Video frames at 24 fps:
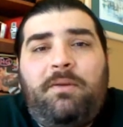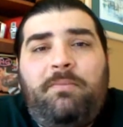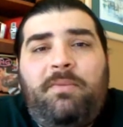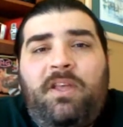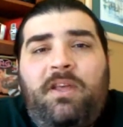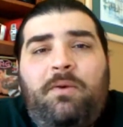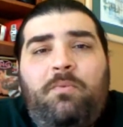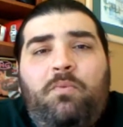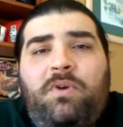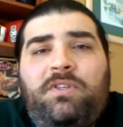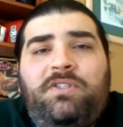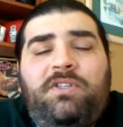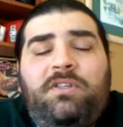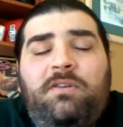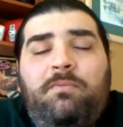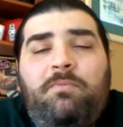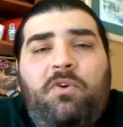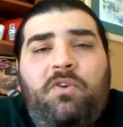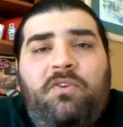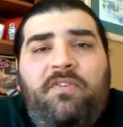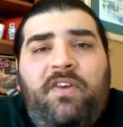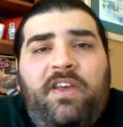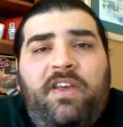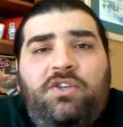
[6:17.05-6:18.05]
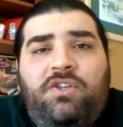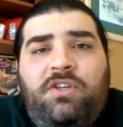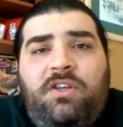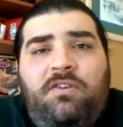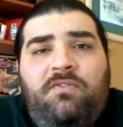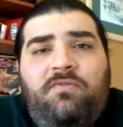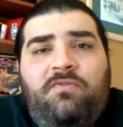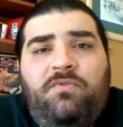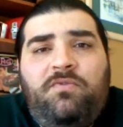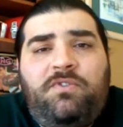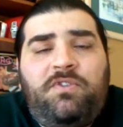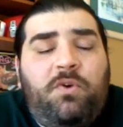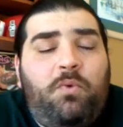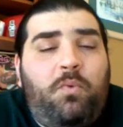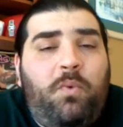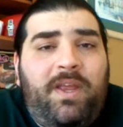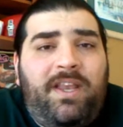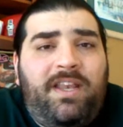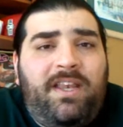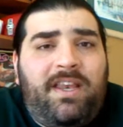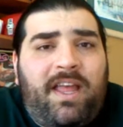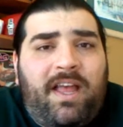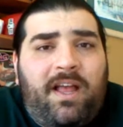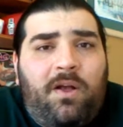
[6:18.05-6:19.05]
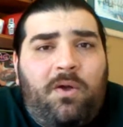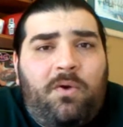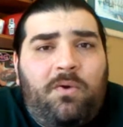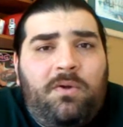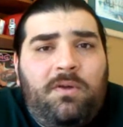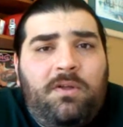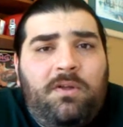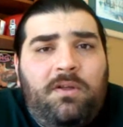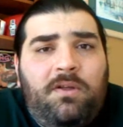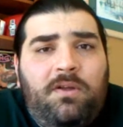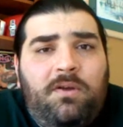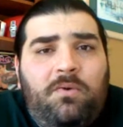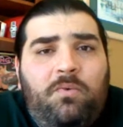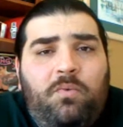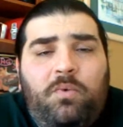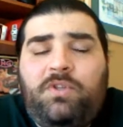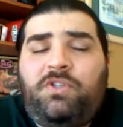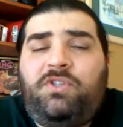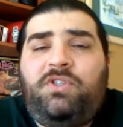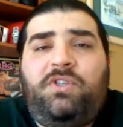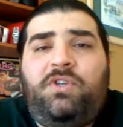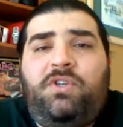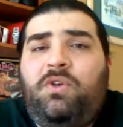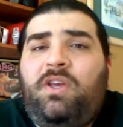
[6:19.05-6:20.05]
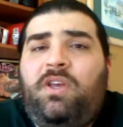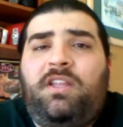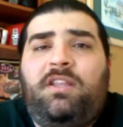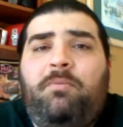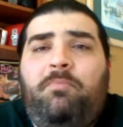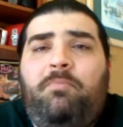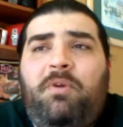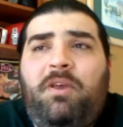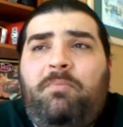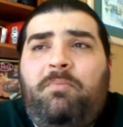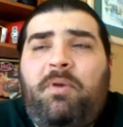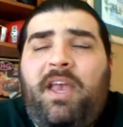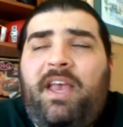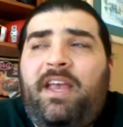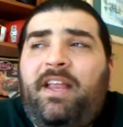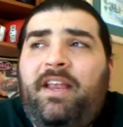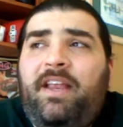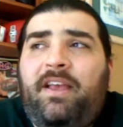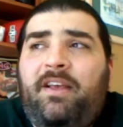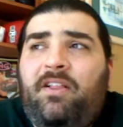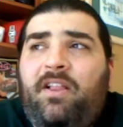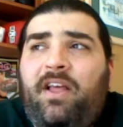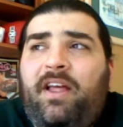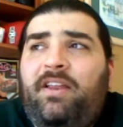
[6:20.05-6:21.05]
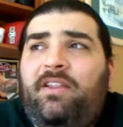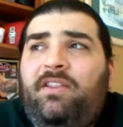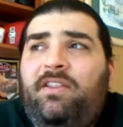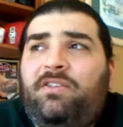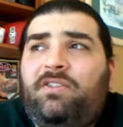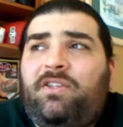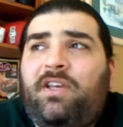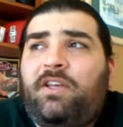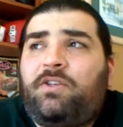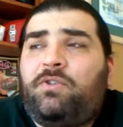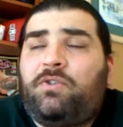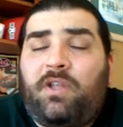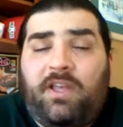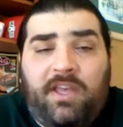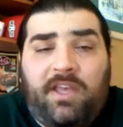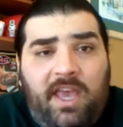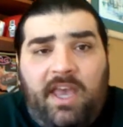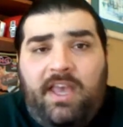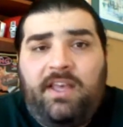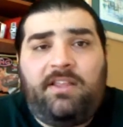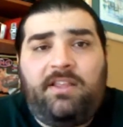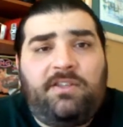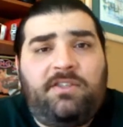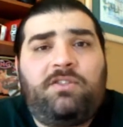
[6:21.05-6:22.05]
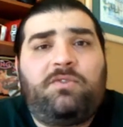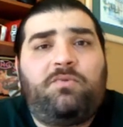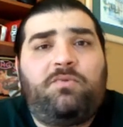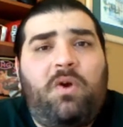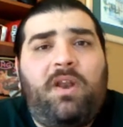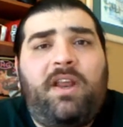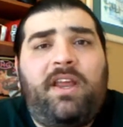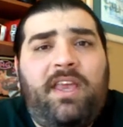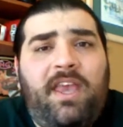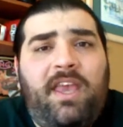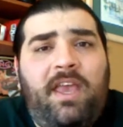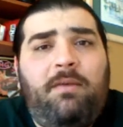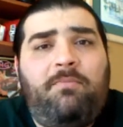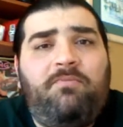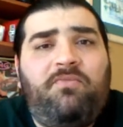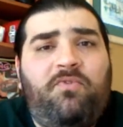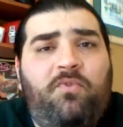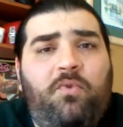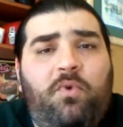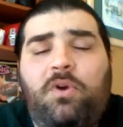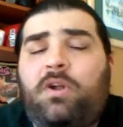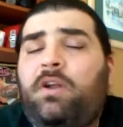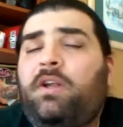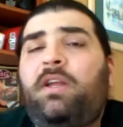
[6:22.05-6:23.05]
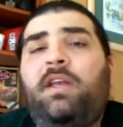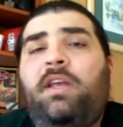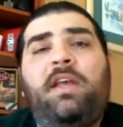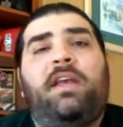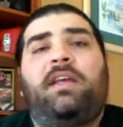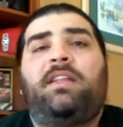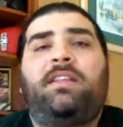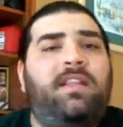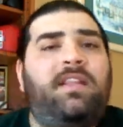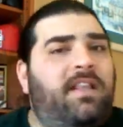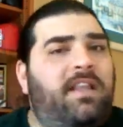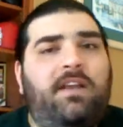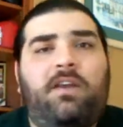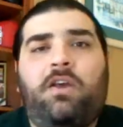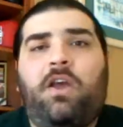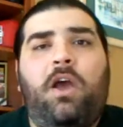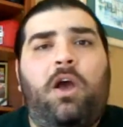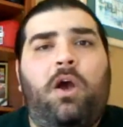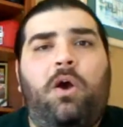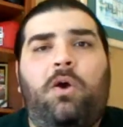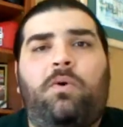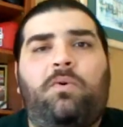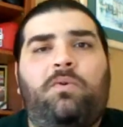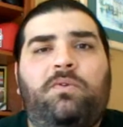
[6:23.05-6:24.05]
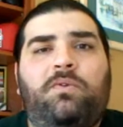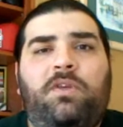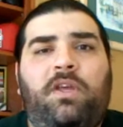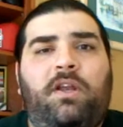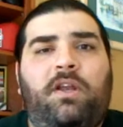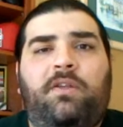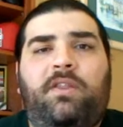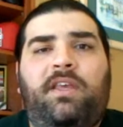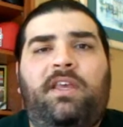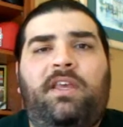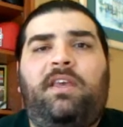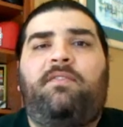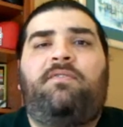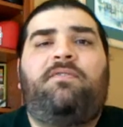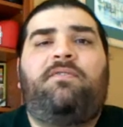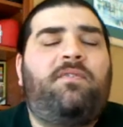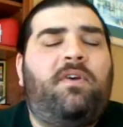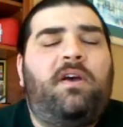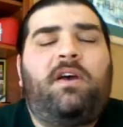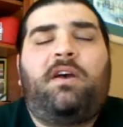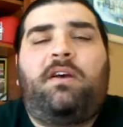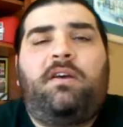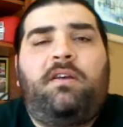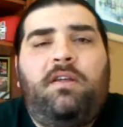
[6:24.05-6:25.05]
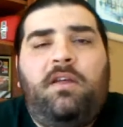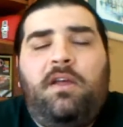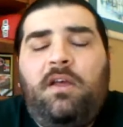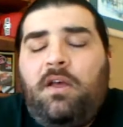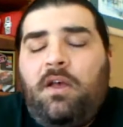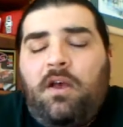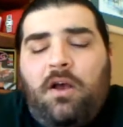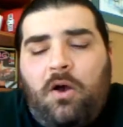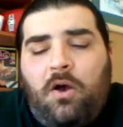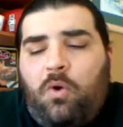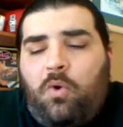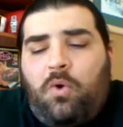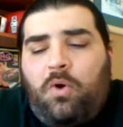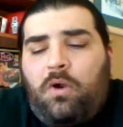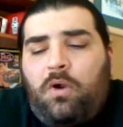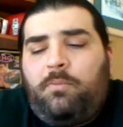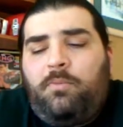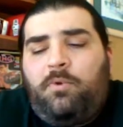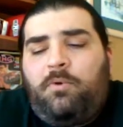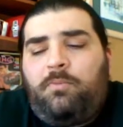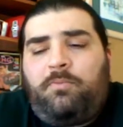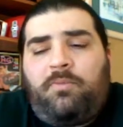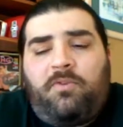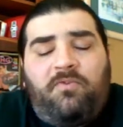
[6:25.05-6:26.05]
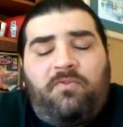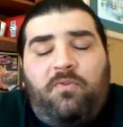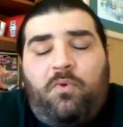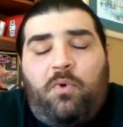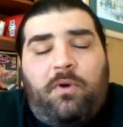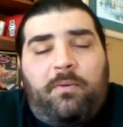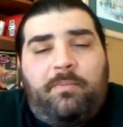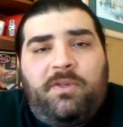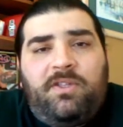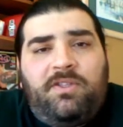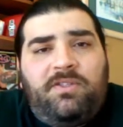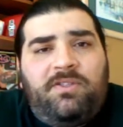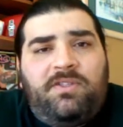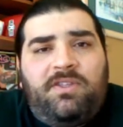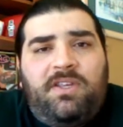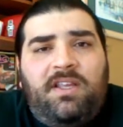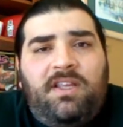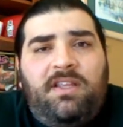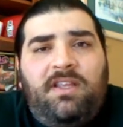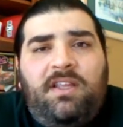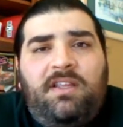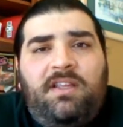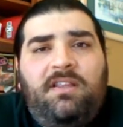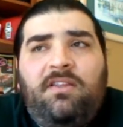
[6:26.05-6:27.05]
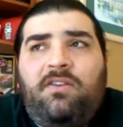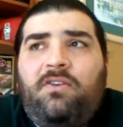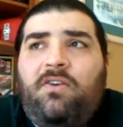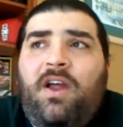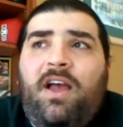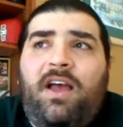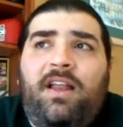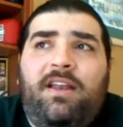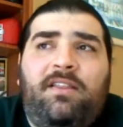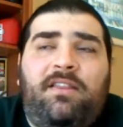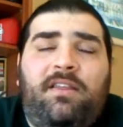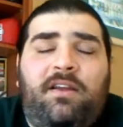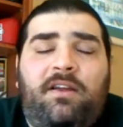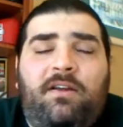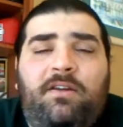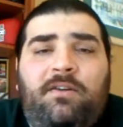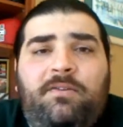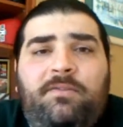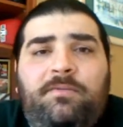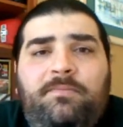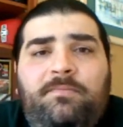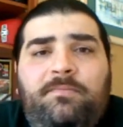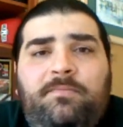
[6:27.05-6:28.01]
I mean, what's the motivation to win now? Once you get the big payday, a lot of these guys are like, hey, this is what I came for. Then they go. You know, they give a horrible performance, and then they're out of there.